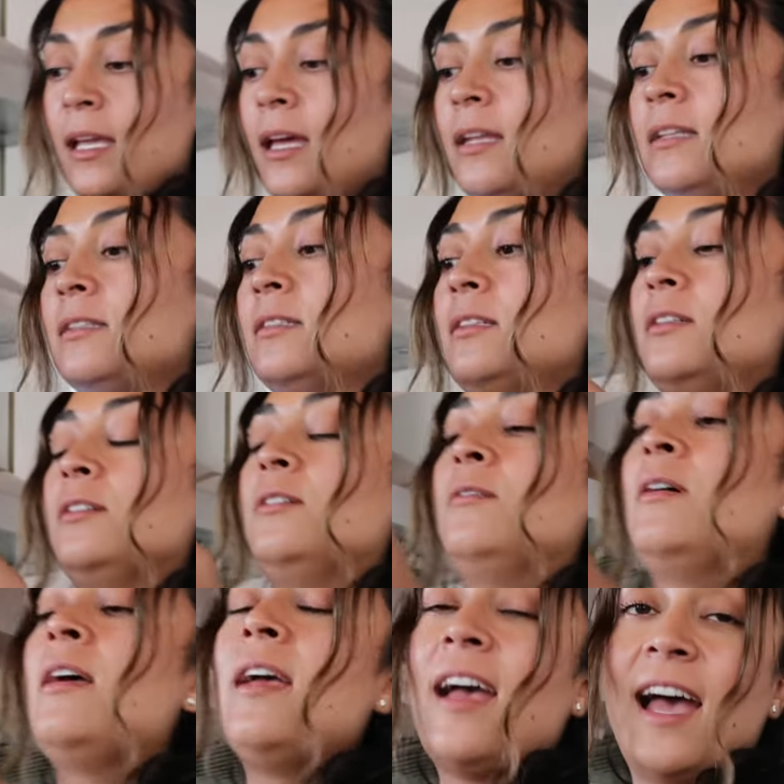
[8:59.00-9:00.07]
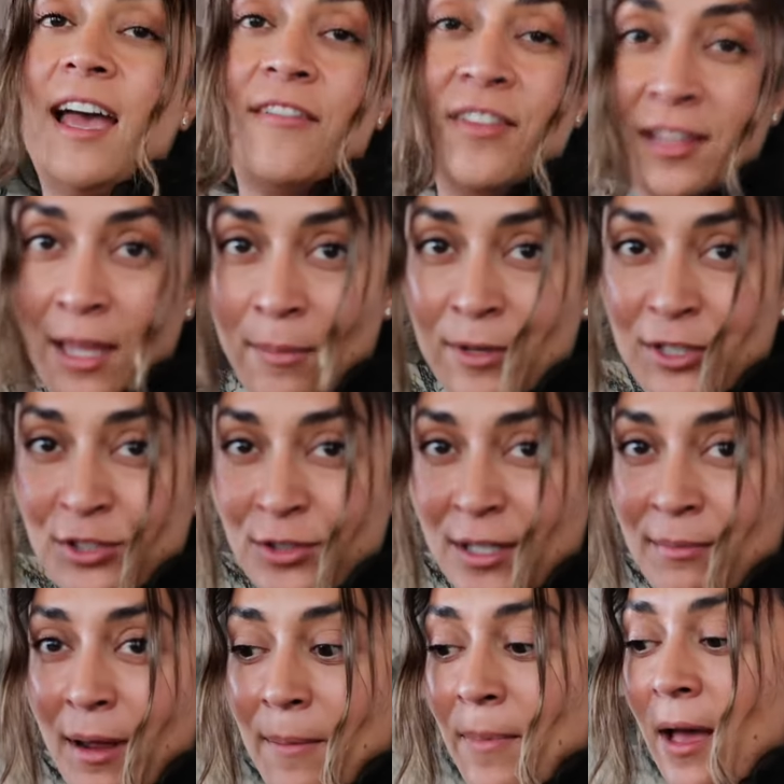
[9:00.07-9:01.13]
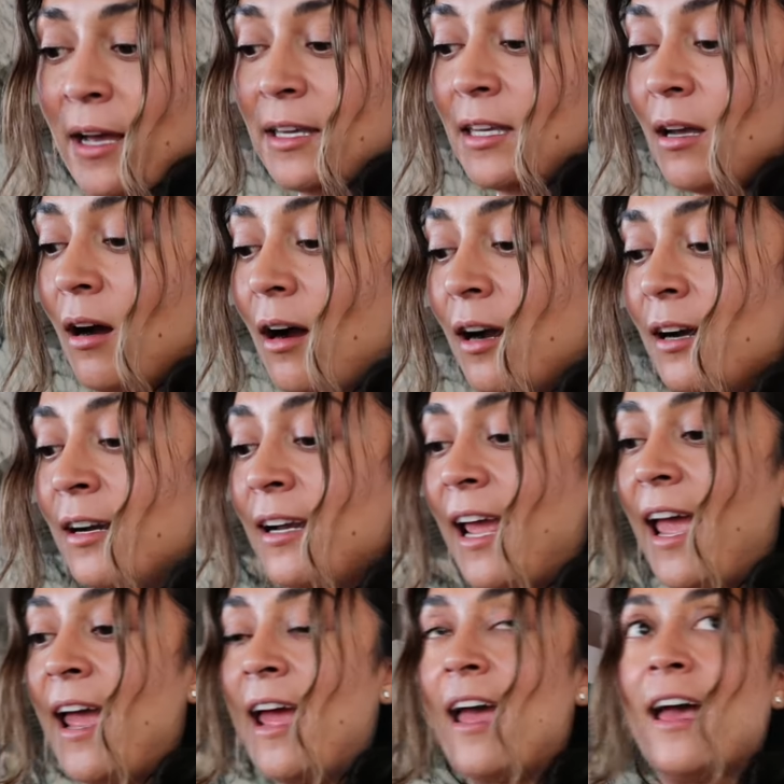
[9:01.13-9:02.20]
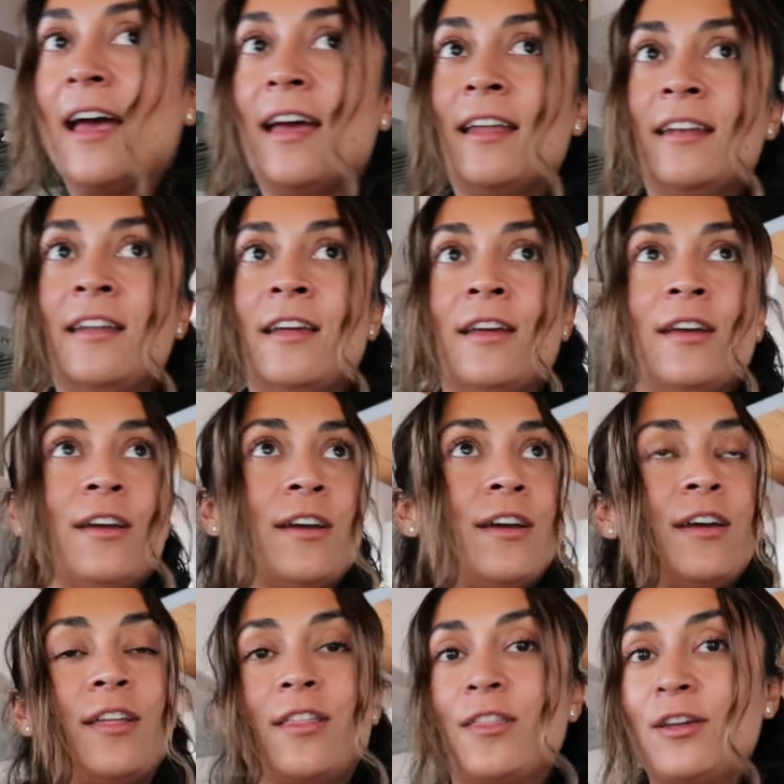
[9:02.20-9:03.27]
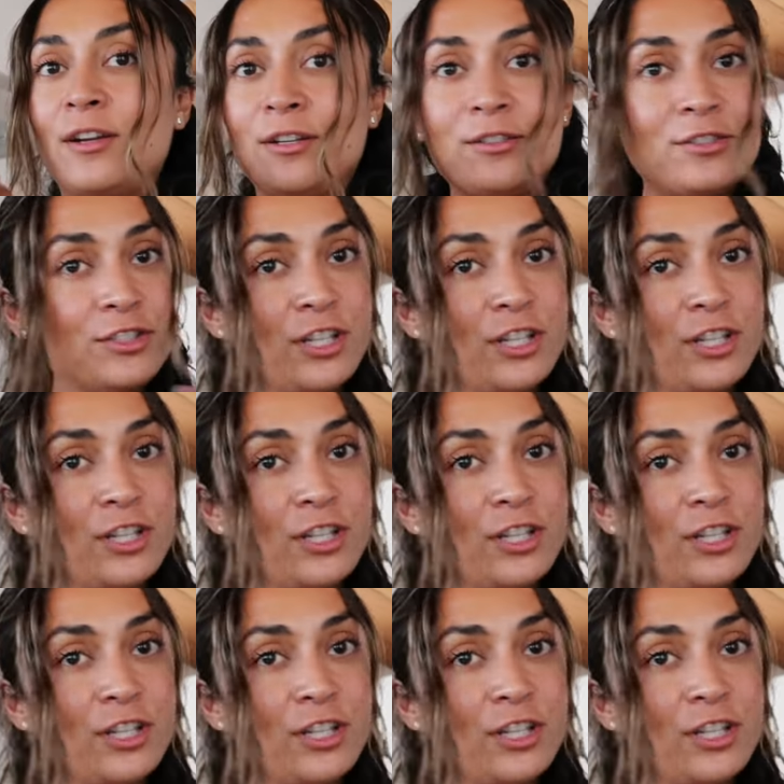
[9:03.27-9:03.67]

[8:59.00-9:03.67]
to get into. I have a lemon tree in my backyard, and they're